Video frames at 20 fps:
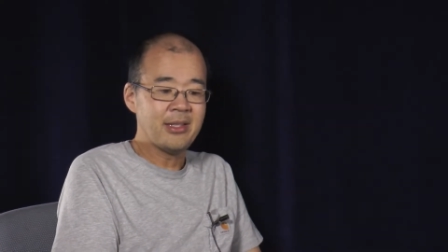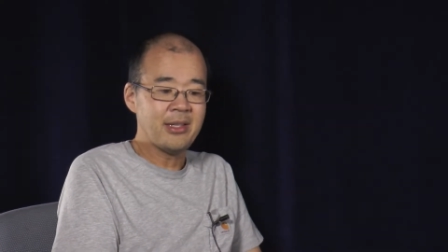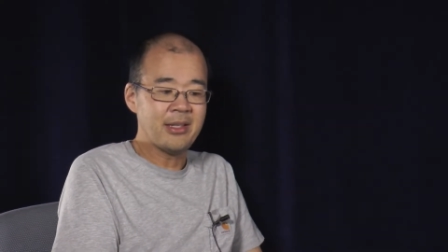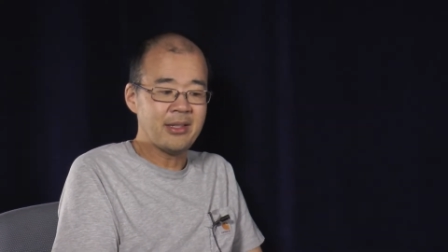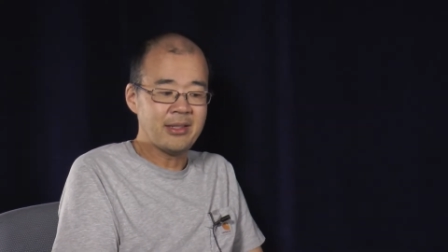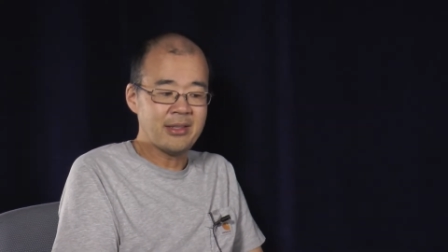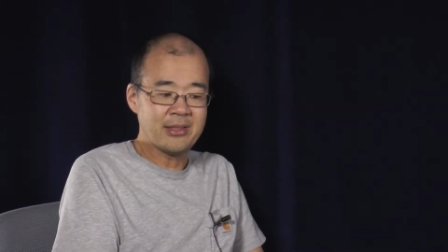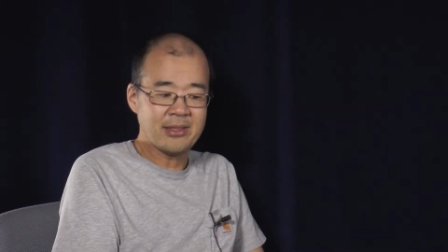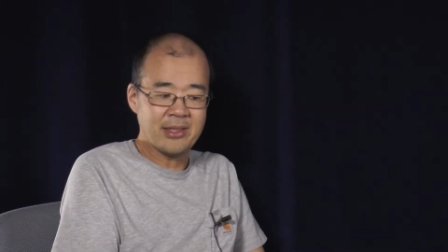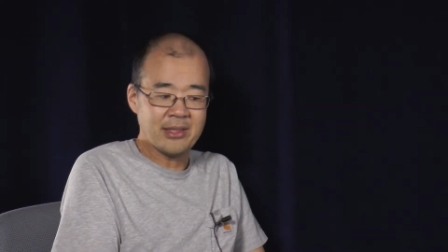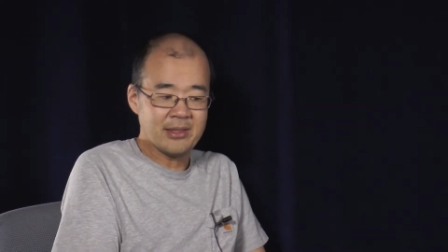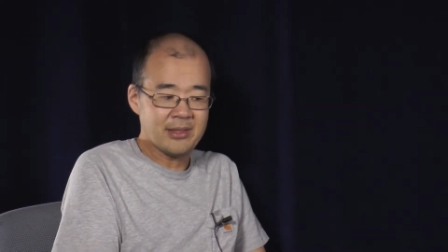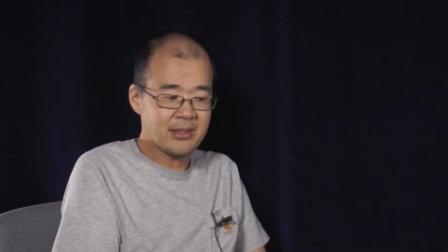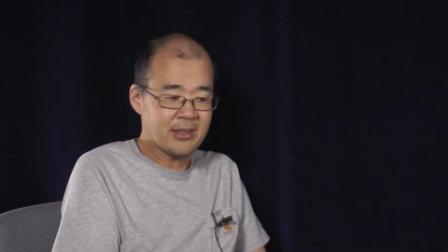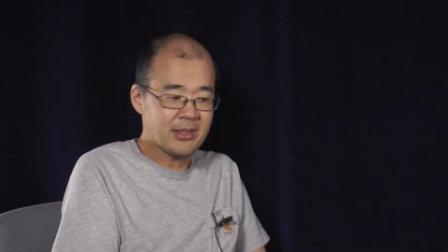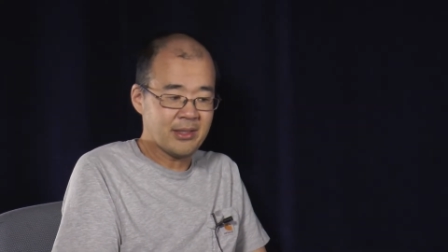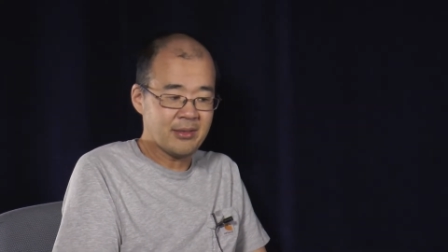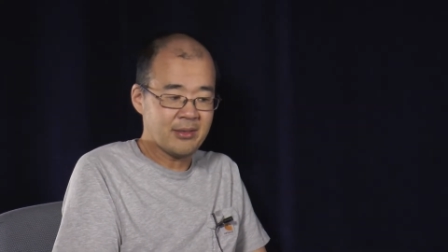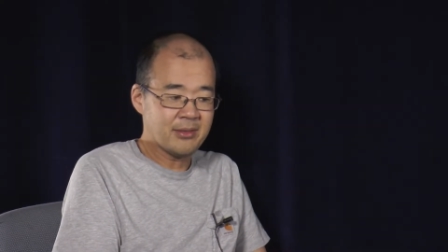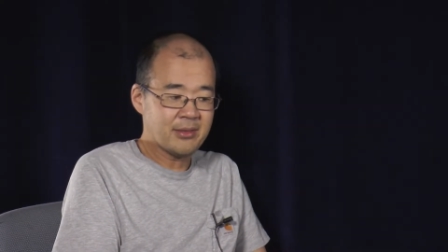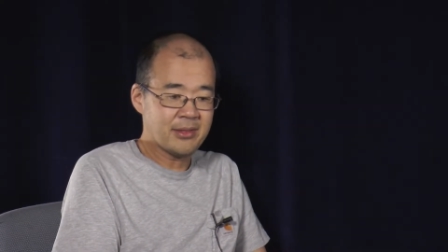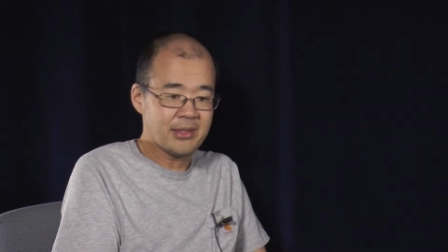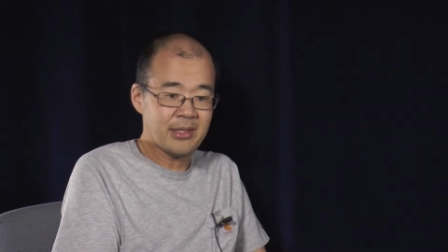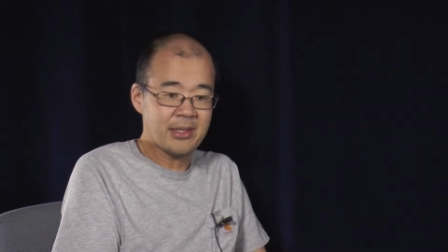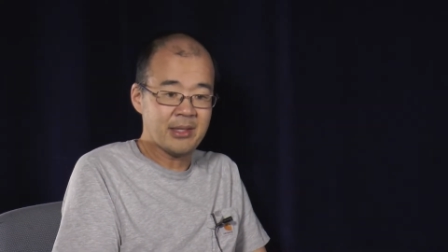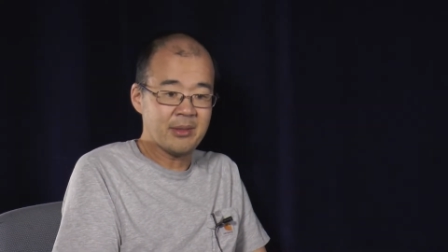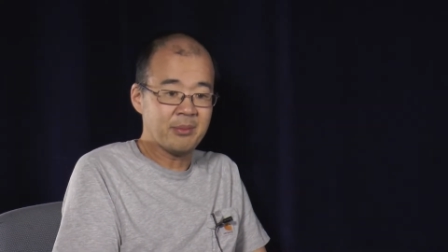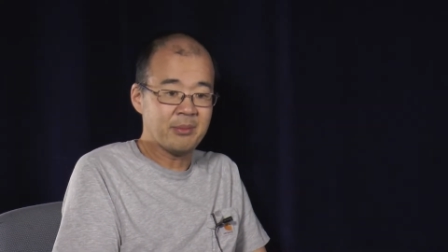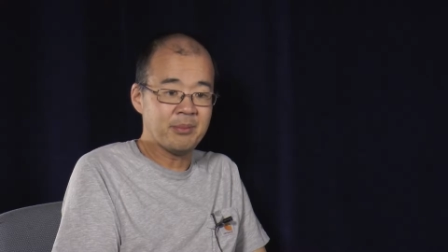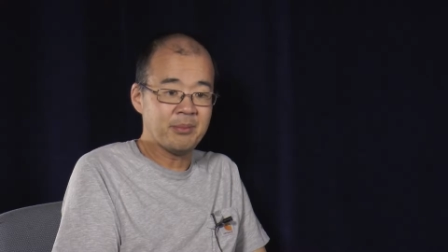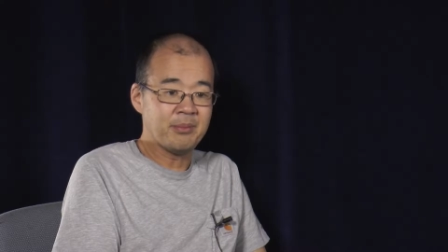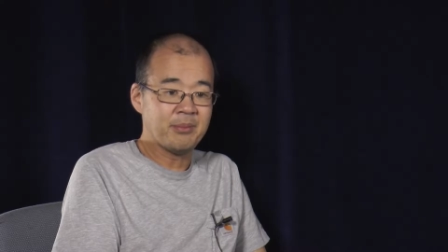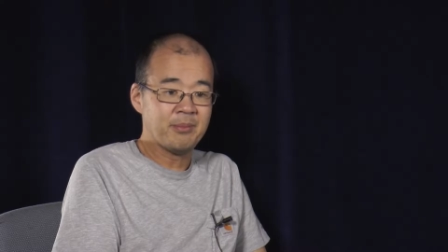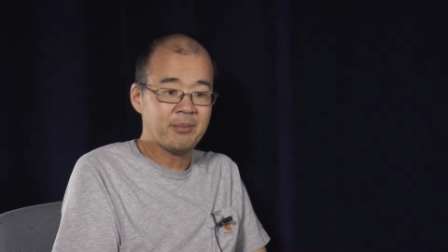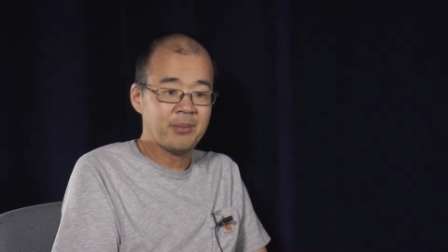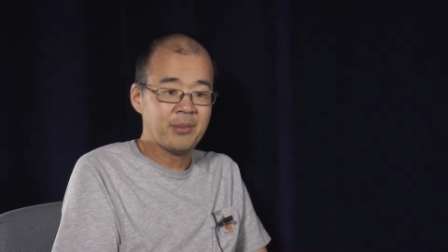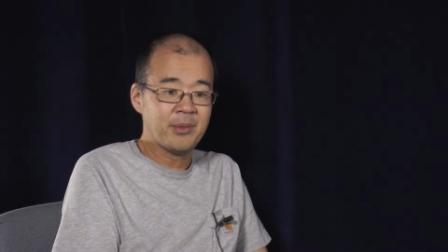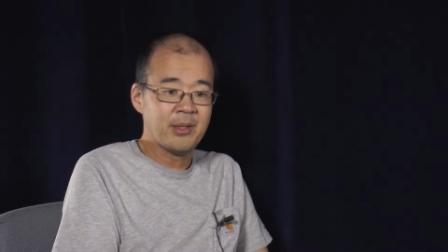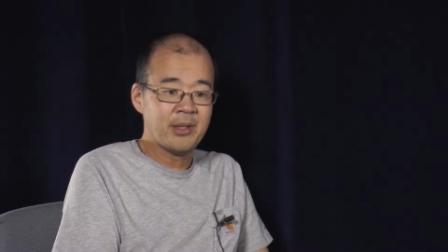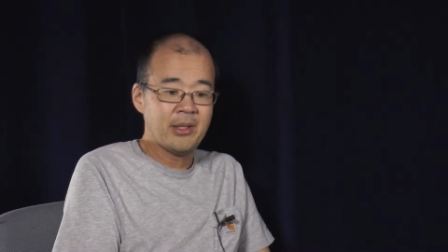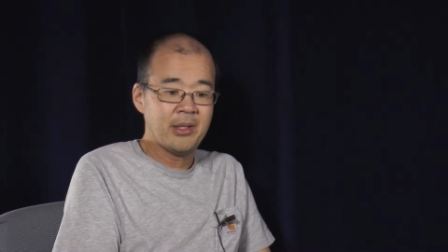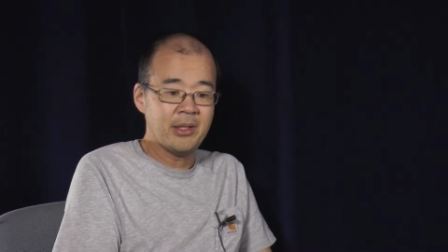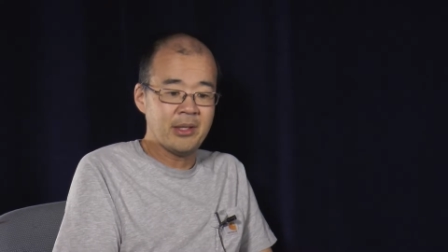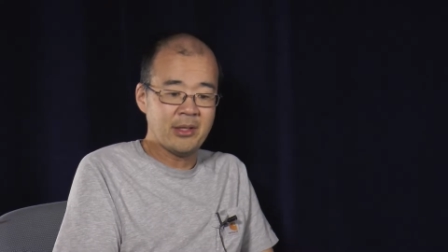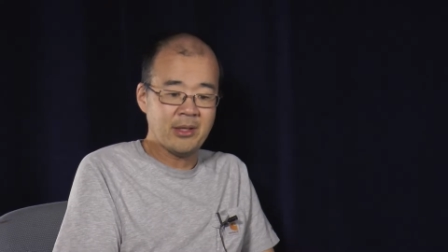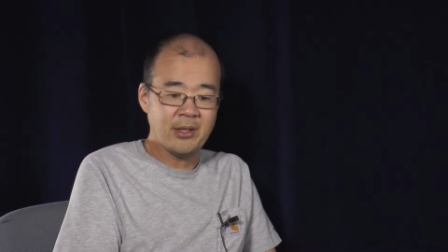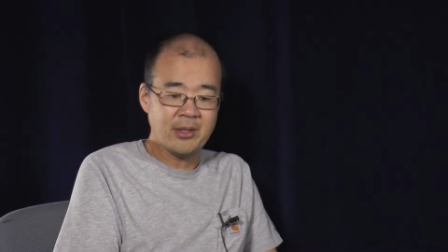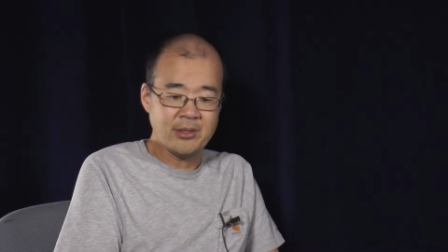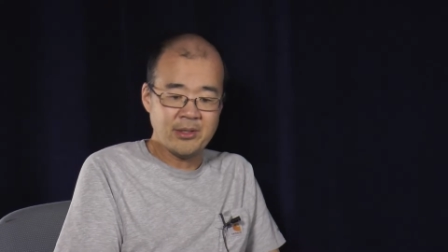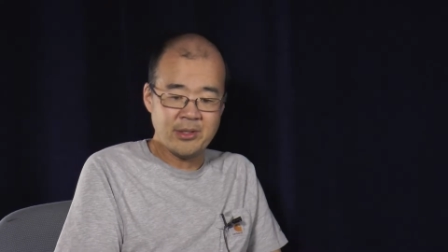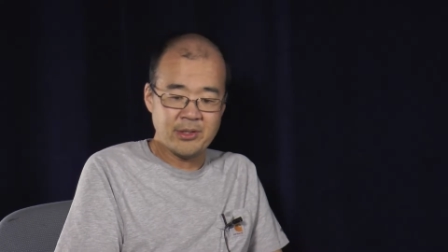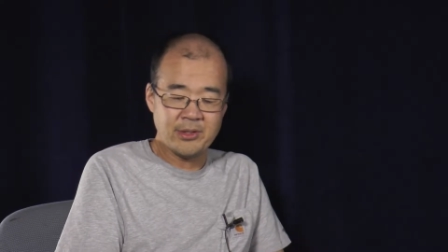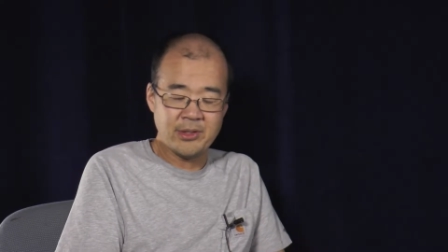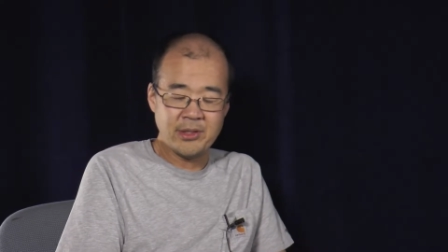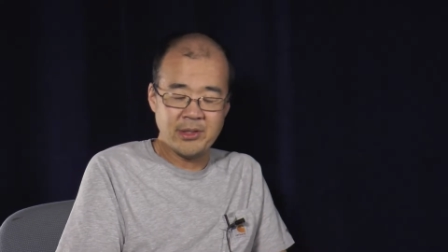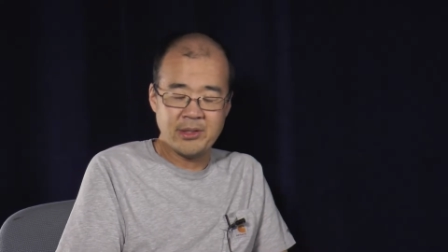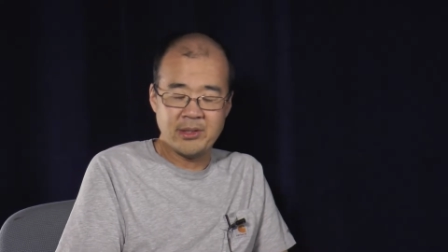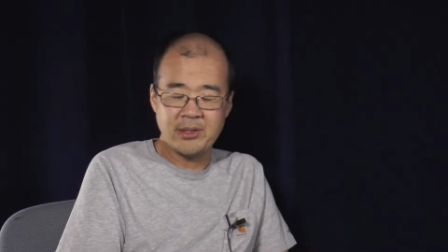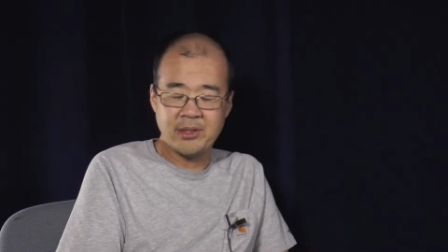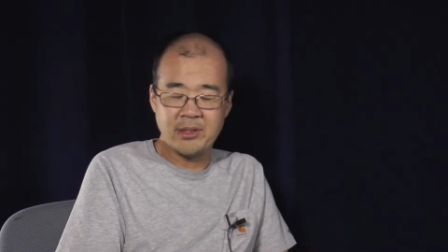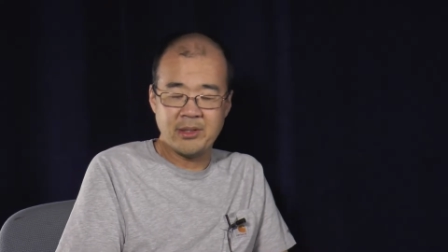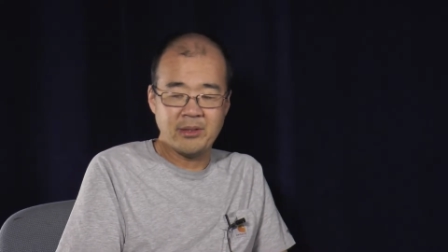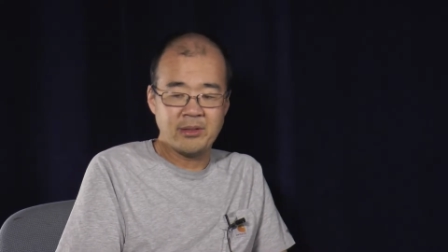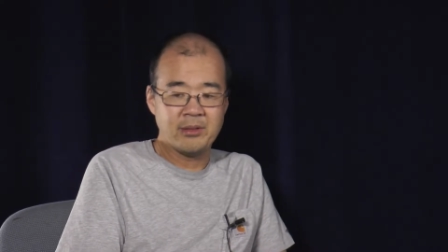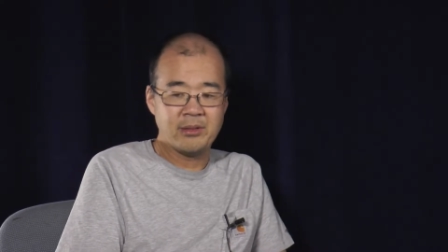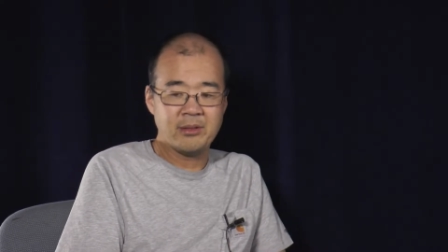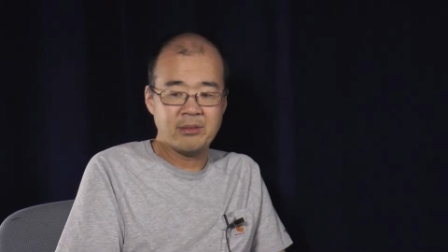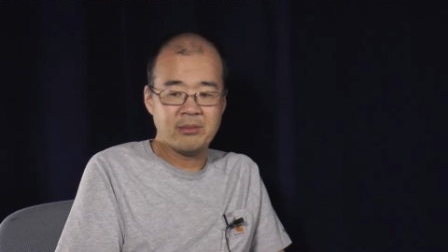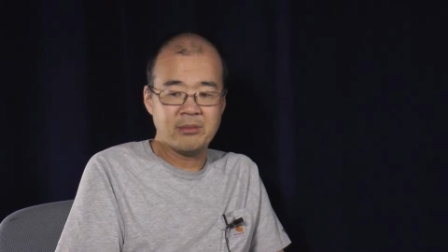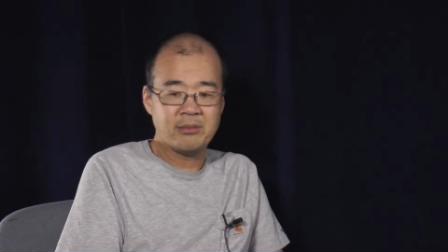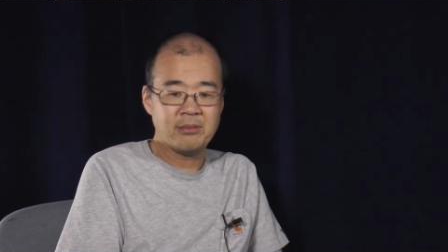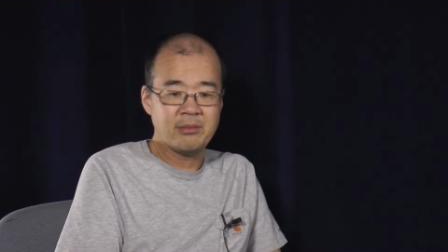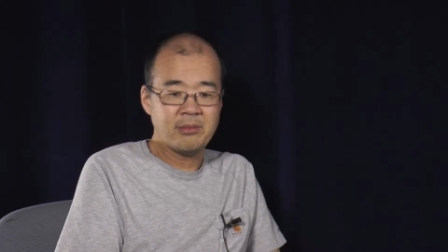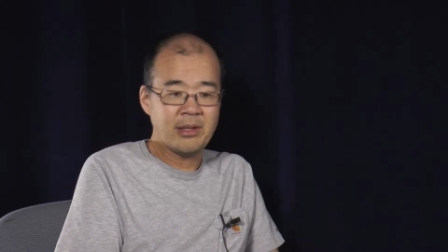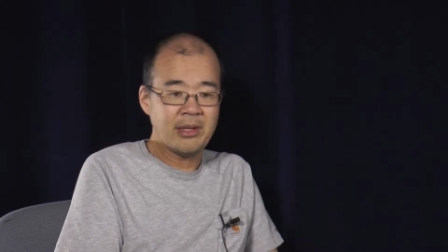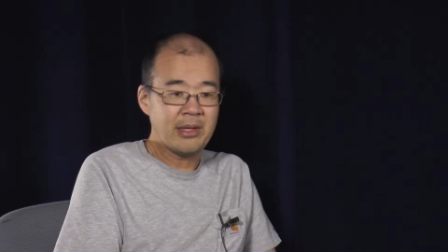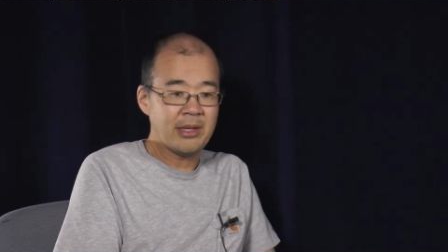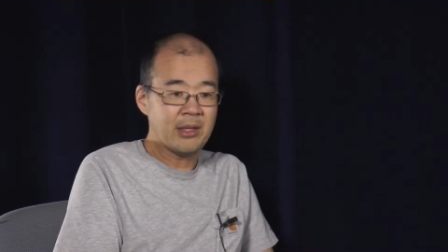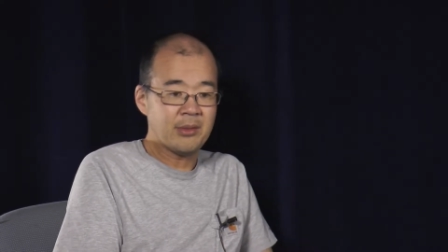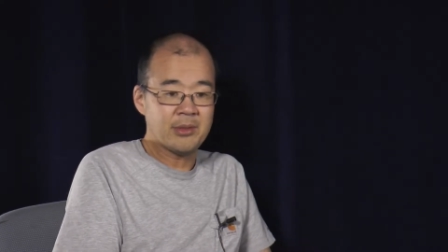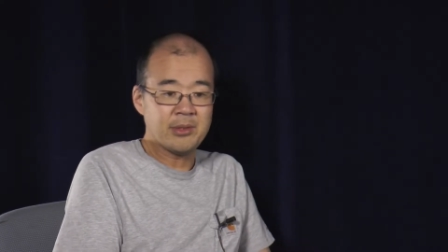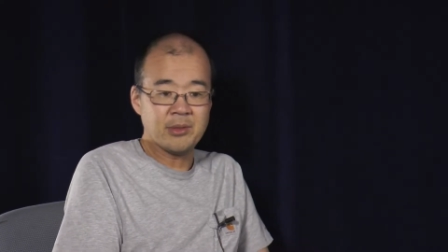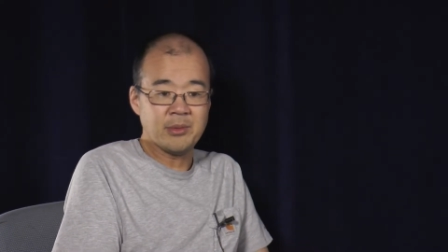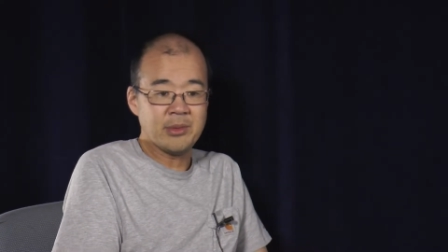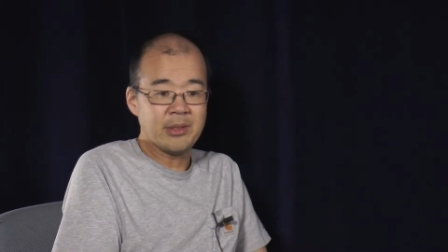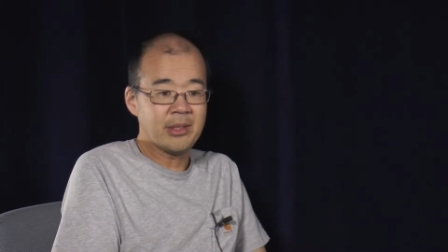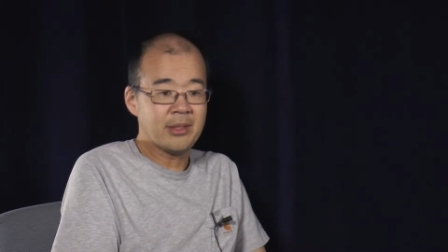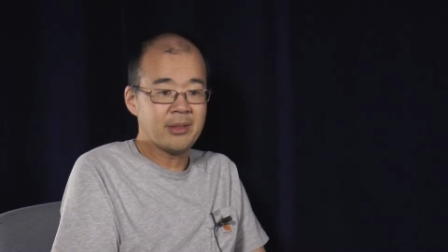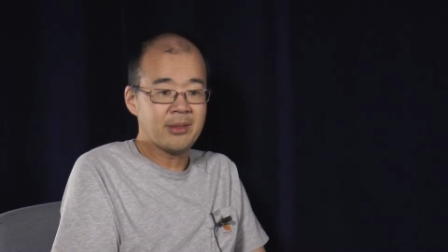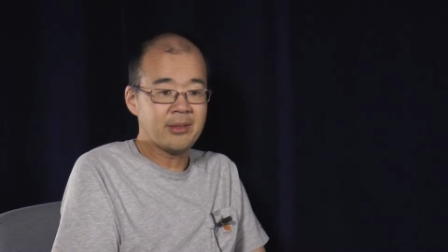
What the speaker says: And these kids see them in a concentrated setting, 8 hours a week.